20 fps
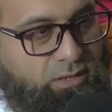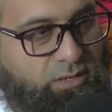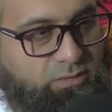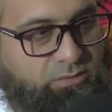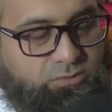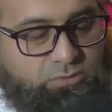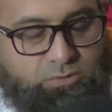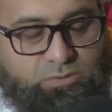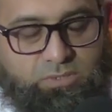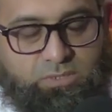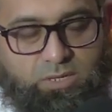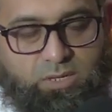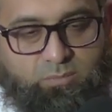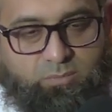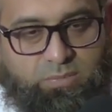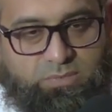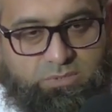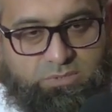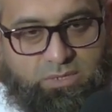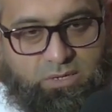Ad-dunya
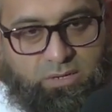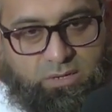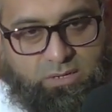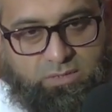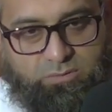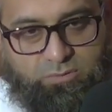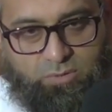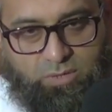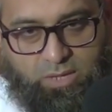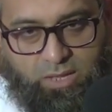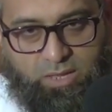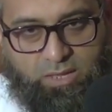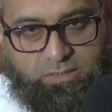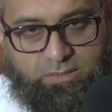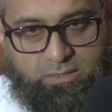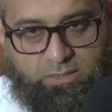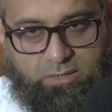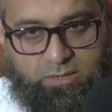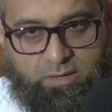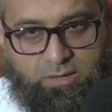mazra'atul
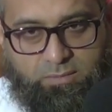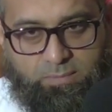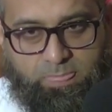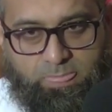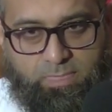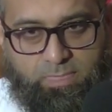akhirah.